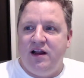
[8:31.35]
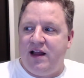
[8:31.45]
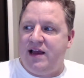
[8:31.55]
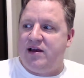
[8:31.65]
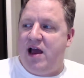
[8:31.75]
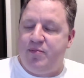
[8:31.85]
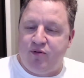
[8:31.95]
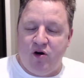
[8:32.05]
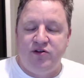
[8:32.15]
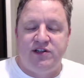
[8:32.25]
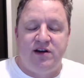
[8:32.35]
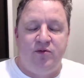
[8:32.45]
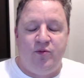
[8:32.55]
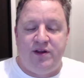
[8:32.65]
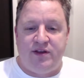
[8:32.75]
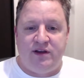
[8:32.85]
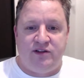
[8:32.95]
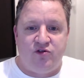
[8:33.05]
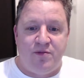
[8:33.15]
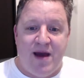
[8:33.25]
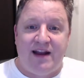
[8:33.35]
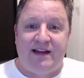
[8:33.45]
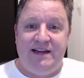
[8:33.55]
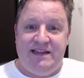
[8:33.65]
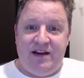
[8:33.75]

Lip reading: Like, approach it with dramatically